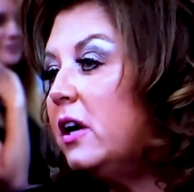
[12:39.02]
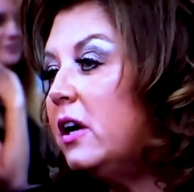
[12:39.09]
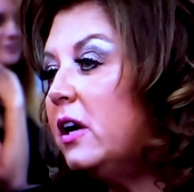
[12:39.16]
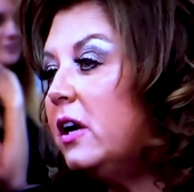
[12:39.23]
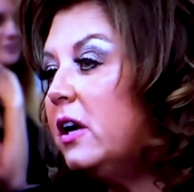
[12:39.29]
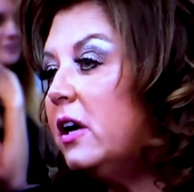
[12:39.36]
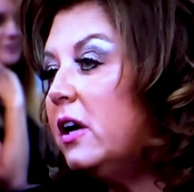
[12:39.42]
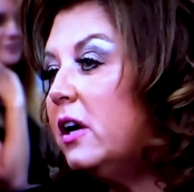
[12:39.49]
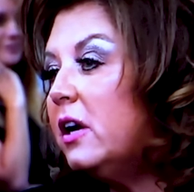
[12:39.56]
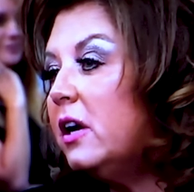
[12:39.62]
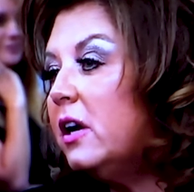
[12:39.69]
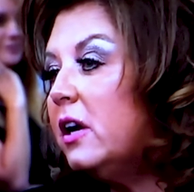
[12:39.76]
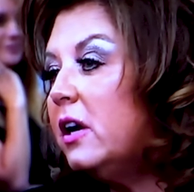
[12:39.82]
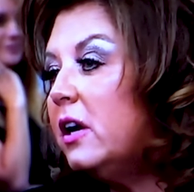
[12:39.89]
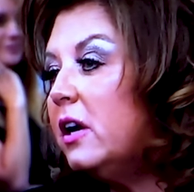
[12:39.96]

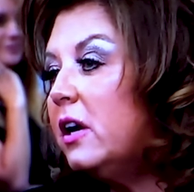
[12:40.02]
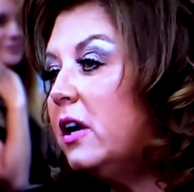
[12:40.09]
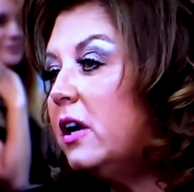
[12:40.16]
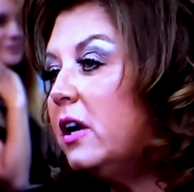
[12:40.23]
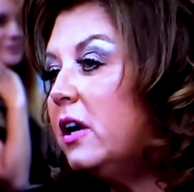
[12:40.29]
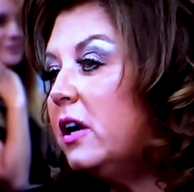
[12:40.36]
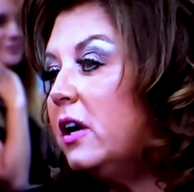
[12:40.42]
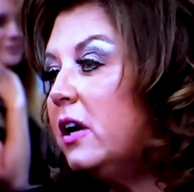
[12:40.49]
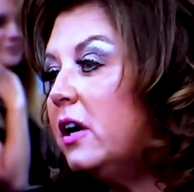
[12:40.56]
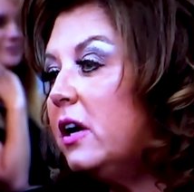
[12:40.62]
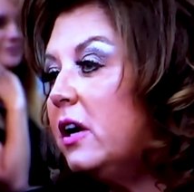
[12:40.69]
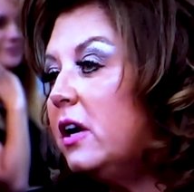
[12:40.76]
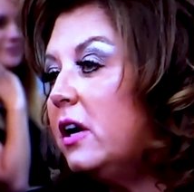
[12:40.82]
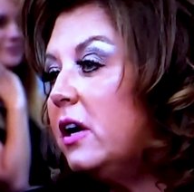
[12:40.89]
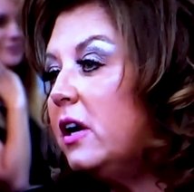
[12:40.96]

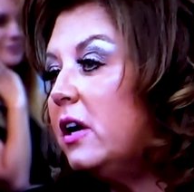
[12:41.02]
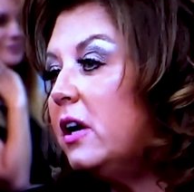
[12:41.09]
[no speech]